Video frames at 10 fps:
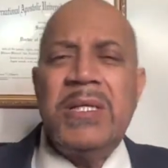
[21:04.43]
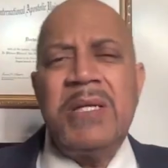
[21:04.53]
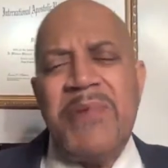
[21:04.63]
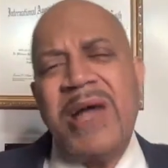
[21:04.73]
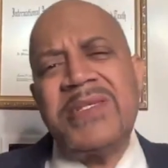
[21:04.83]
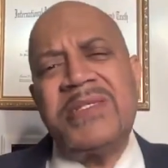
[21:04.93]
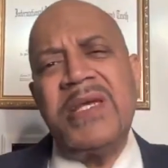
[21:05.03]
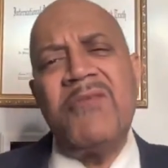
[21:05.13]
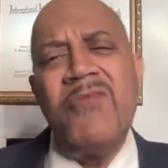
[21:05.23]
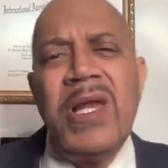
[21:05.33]
And the pastor
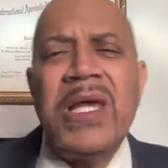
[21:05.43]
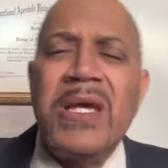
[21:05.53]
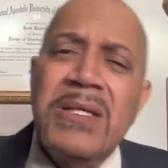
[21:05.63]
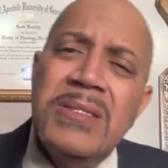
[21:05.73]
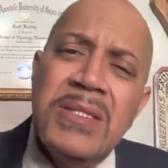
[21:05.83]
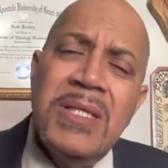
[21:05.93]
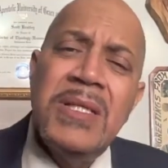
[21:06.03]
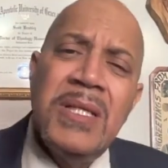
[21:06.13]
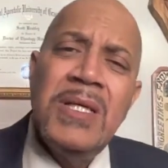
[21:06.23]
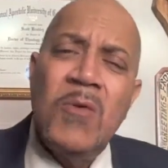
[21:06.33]
said, Really?
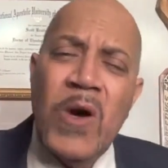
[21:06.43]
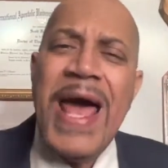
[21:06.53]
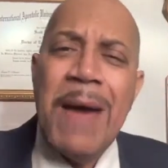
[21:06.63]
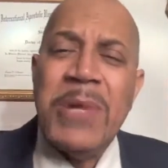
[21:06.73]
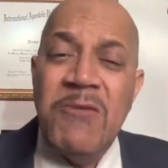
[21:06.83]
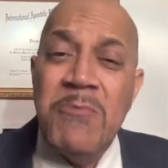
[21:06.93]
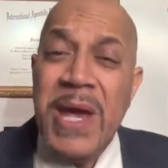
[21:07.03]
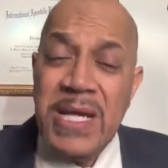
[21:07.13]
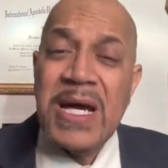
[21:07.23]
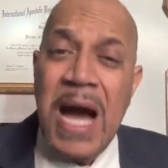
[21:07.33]
What happened? He
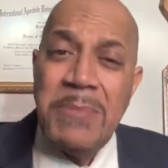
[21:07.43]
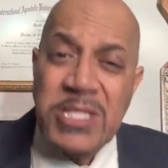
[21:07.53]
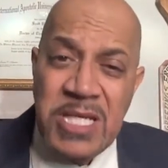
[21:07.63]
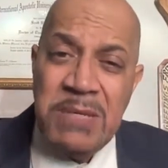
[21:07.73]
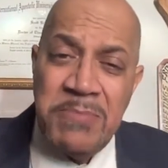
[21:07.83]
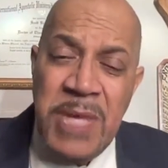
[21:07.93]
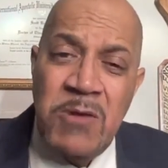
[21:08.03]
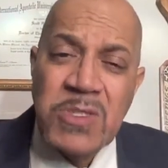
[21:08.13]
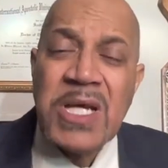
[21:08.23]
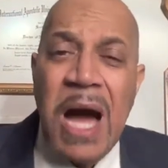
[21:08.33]
remained calm. the
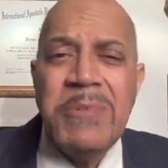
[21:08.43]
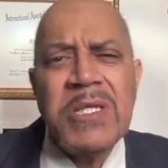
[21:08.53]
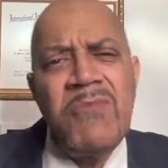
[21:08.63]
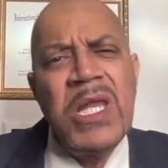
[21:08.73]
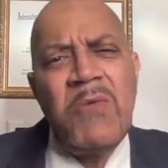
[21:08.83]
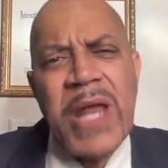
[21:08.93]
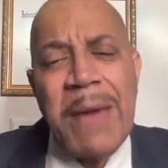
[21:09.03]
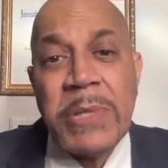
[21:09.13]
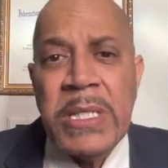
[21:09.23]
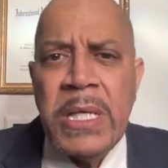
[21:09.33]
man was calm. He said, Really? What
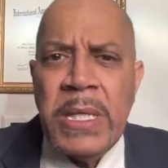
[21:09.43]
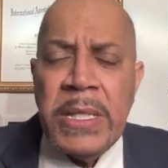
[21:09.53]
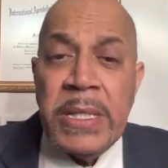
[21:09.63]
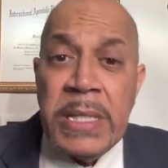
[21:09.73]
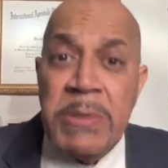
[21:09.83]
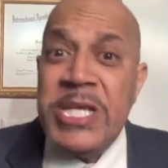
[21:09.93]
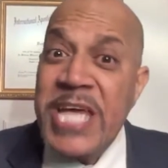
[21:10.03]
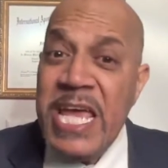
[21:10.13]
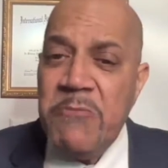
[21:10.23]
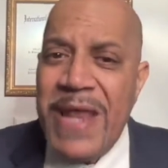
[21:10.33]
happened? Let me
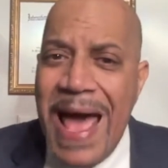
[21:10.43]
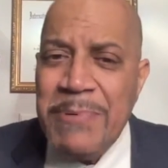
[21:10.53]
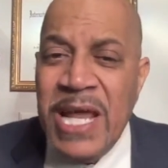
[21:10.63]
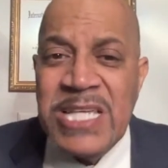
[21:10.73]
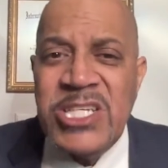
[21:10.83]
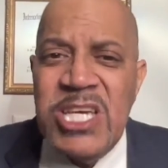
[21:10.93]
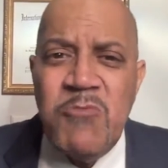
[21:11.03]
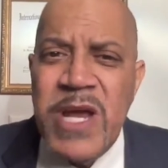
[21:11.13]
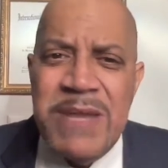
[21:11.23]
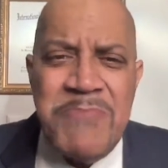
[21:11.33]
tell you what happened. And she
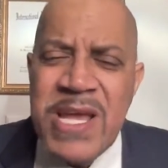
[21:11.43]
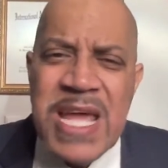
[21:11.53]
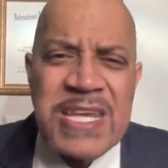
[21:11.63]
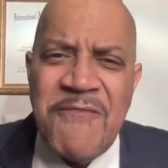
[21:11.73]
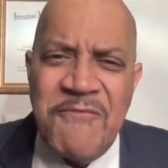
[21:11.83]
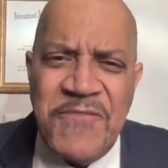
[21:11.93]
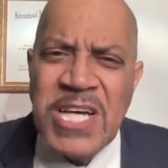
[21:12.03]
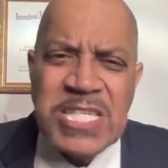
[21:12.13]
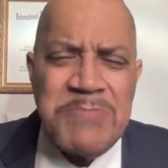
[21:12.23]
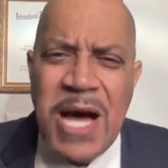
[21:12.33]
went and began to
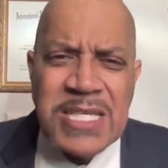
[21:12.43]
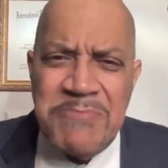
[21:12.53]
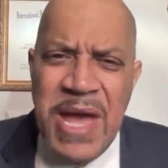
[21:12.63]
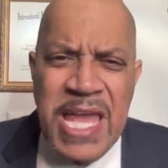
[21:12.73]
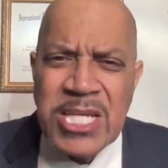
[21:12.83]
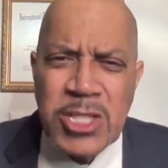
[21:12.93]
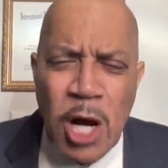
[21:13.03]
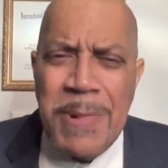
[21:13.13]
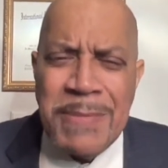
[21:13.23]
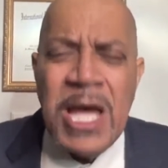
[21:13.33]
fuss about the man and
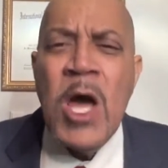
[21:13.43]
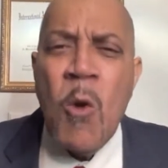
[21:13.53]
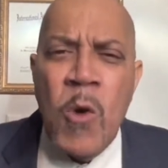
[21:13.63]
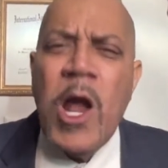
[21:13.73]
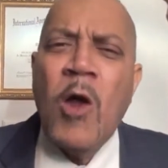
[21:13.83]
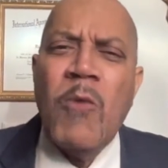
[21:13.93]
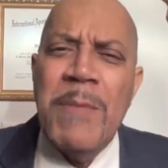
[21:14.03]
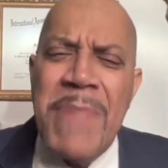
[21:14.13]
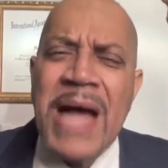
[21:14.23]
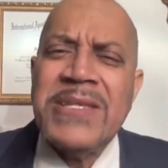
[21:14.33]
talk about him. Went all the way
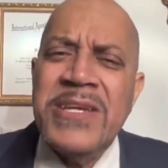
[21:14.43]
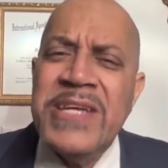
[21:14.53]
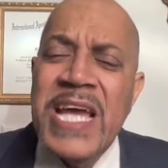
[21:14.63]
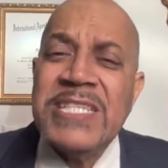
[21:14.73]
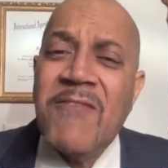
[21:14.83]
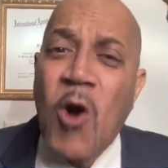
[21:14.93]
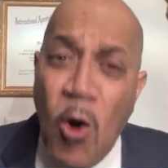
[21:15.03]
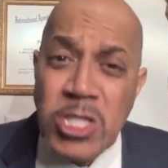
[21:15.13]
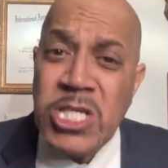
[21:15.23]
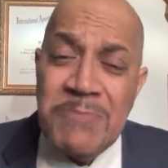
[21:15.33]
back to the days of
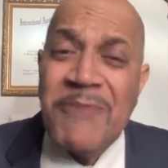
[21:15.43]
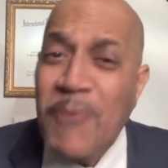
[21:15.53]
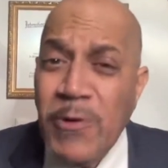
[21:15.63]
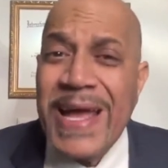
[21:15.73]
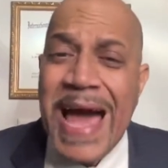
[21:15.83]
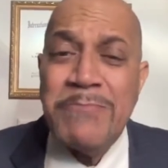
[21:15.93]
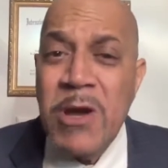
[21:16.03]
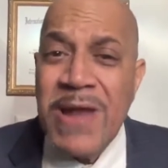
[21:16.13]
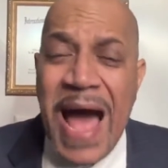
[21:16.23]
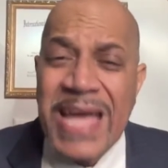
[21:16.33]
courtship before they got
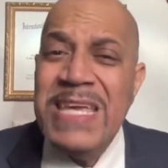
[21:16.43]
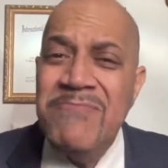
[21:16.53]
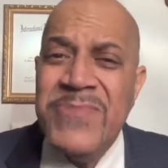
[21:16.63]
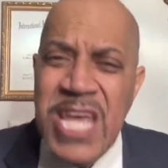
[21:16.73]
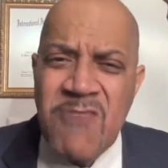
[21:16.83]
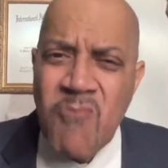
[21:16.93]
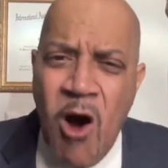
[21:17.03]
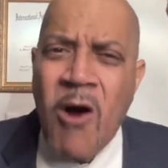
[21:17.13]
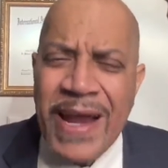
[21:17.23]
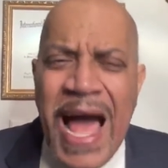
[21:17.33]
married, how he did
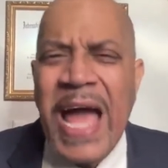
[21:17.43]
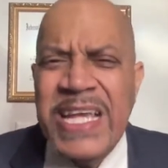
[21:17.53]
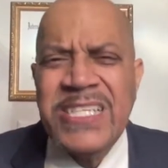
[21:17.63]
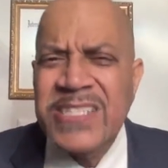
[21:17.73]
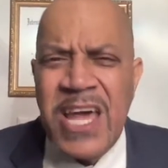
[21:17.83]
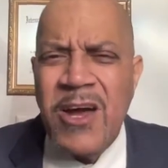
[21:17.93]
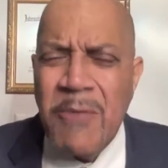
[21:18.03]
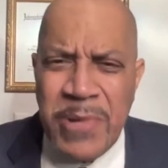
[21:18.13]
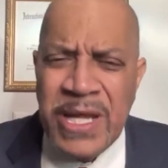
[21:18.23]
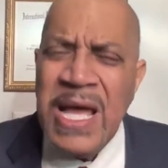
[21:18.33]
wrong and how he set
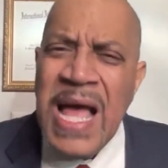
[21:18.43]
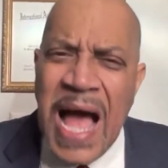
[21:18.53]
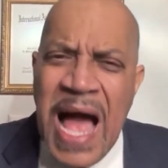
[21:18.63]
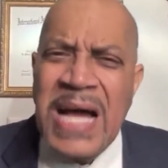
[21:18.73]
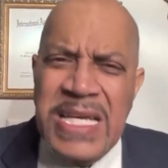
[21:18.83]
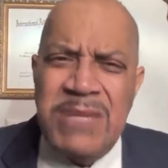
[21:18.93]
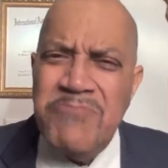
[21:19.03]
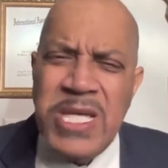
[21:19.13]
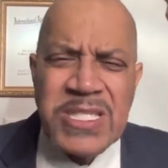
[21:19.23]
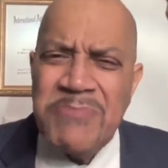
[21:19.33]
up and how he
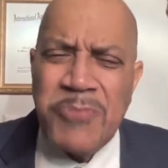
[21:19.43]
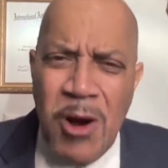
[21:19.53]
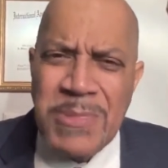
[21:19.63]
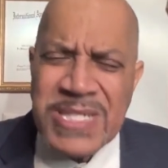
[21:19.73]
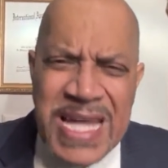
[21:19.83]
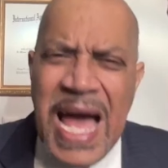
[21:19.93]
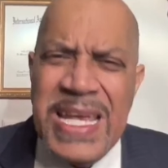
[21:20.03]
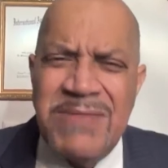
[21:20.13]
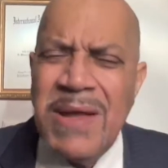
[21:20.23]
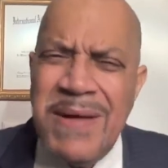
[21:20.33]
missed appointments and how
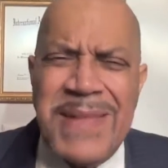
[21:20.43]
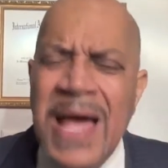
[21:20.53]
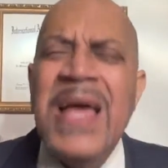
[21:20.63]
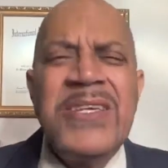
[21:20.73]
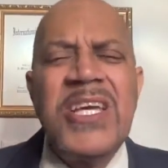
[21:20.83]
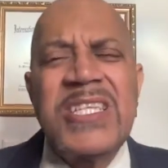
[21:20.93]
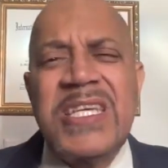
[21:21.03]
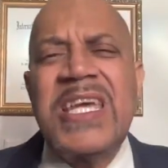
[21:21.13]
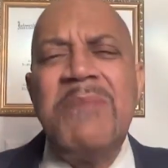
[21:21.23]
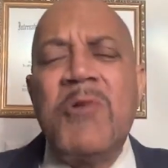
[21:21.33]
he blah, blah, blah.
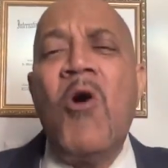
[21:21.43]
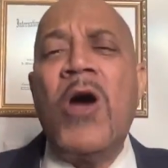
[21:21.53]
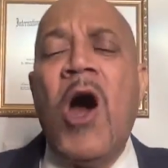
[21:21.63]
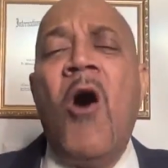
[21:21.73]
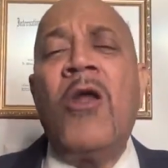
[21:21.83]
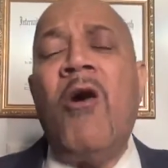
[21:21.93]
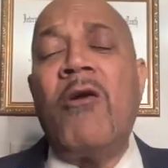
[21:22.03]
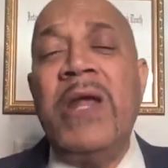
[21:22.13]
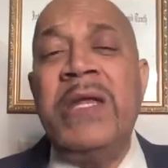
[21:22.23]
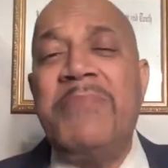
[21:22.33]
Just kept going on and
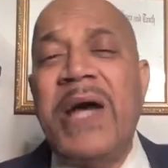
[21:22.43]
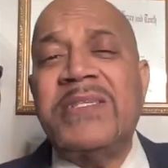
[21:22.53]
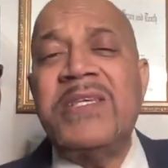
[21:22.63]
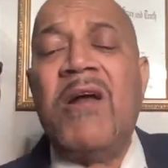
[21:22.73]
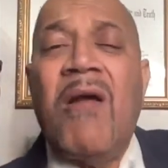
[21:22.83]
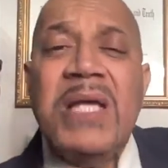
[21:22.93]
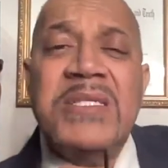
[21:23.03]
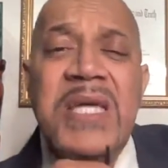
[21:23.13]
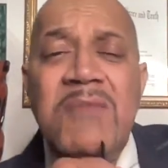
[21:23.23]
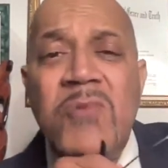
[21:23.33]
on. And the pastor said, All I
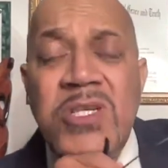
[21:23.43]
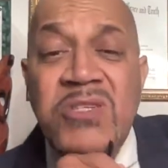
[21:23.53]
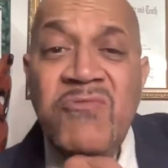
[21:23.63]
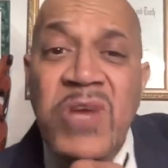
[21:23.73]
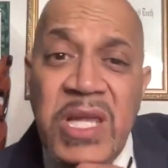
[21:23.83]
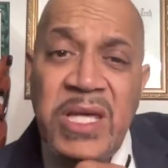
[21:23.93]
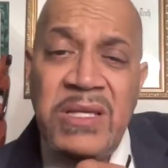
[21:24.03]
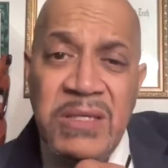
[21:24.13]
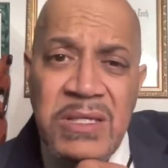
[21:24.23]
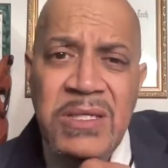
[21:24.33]
said was, Really?
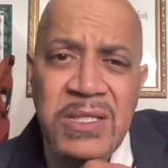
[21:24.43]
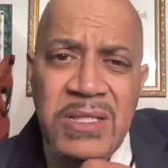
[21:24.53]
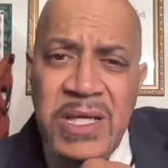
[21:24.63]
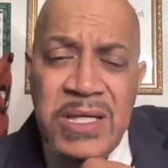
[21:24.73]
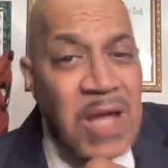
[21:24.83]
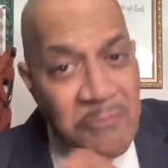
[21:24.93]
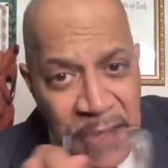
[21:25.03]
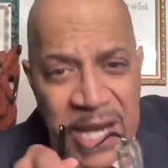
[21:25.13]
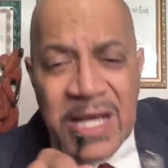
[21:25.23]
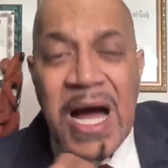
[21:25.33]
I
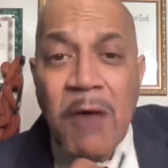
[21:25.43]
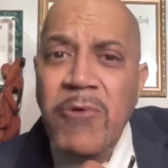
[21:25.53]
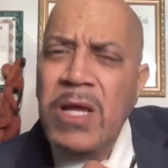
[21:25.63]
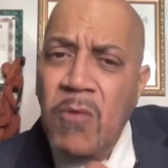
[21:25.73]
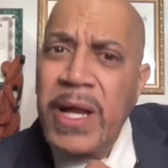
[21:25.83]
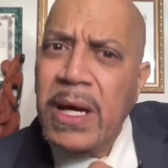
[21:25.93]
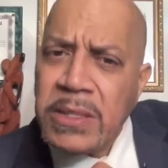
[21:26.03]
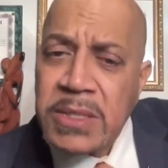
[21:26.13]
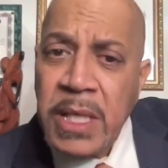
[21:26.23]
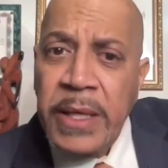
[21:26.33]
mean, really, what
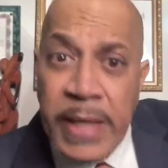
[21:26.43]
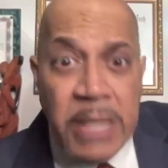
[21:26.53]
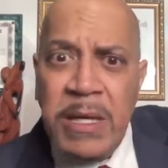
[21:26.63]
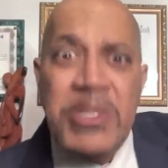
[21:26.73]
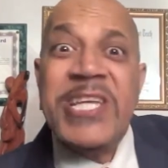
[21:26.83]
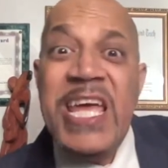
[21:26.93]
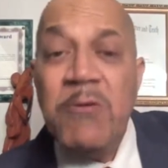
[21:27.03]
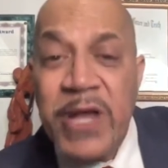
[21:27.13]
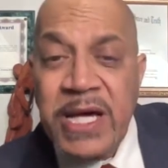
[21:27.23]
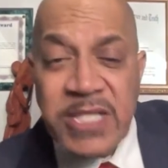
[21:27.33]
else? And let me tell you
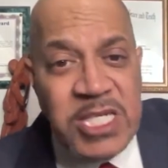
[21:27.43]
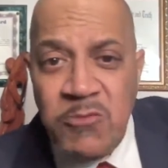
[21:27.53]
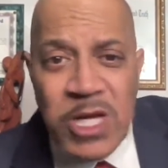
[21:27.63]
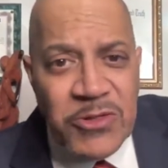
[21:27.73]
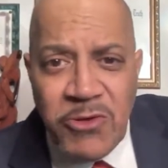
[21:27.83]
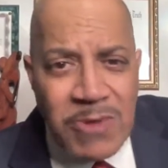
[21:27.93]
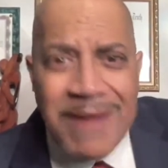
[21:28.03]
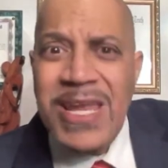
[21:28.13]
what else. And she wasn't through.